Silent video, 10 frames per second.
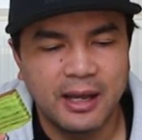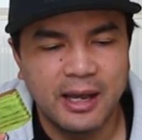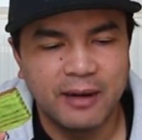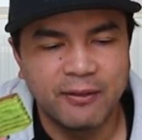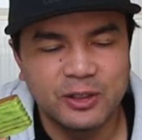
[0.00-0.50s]

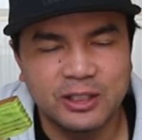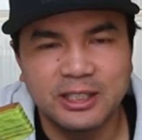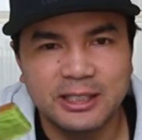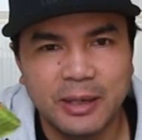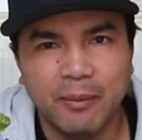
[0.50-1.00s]
And it feels like
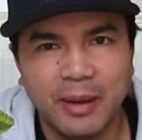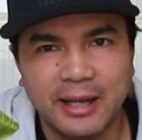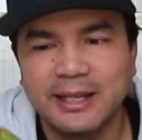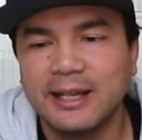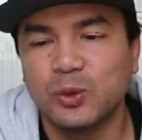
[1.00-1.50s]
since coming
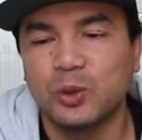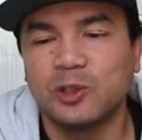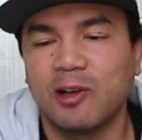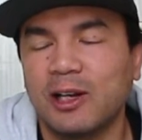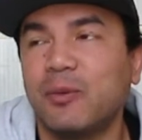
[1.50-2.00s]
back here to
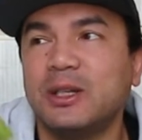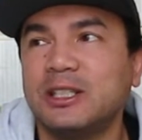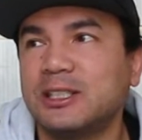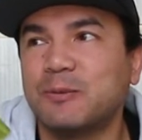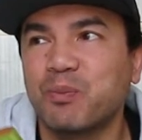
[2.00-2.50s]
Australia, I've been
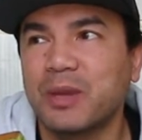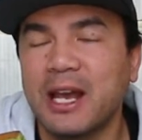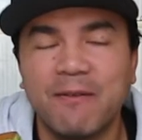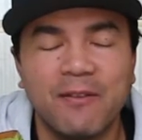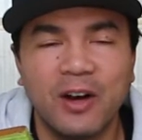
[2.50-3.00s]
just
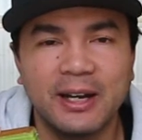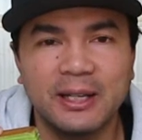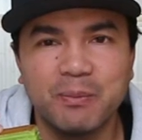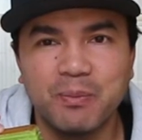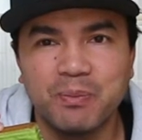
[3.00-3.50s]

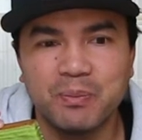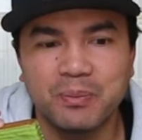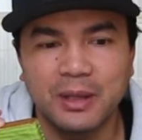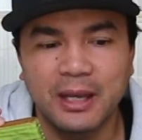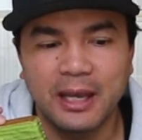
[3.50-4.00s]
finding,
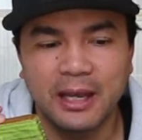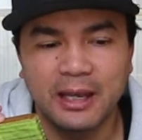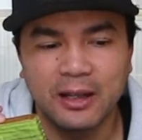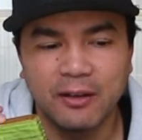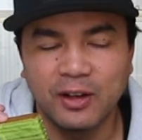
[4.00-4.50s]

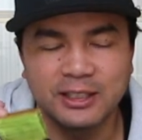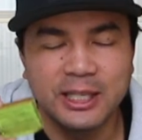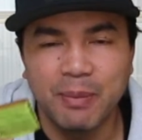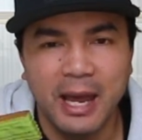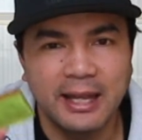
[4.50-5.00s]
if I
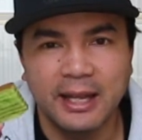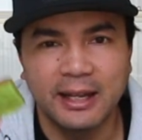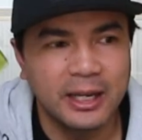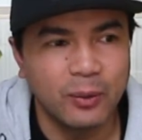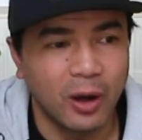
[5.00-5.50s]
see
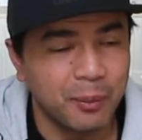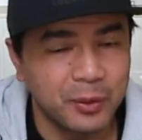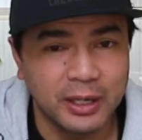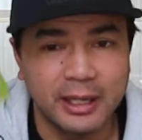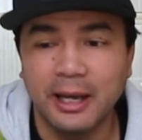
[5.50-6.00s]
pandan anywhere, I'm
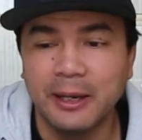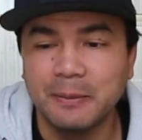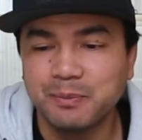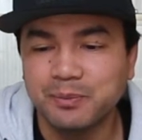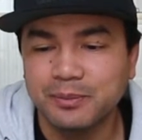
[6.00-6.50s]
gonna get
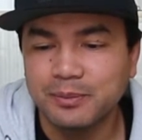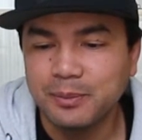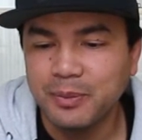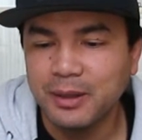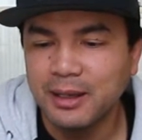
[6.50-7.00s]
it.
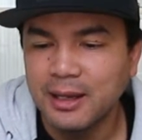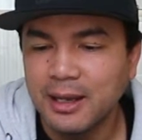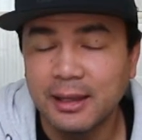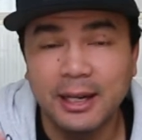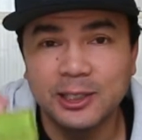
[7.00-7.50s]

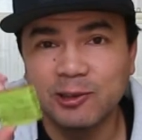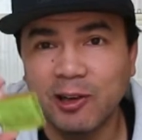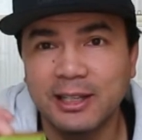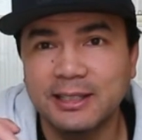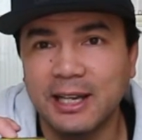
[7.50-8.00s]
Now let's
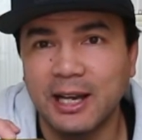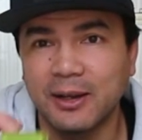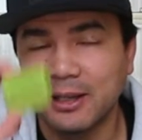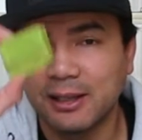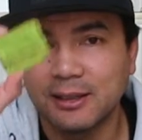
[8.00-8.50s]
try this
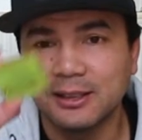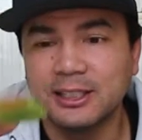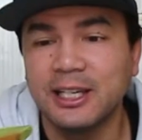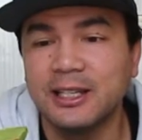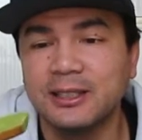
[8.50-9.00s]
out.
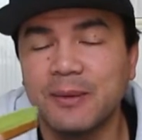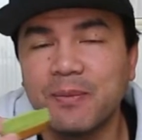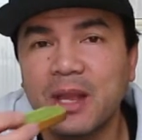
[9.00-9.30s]
Cheers.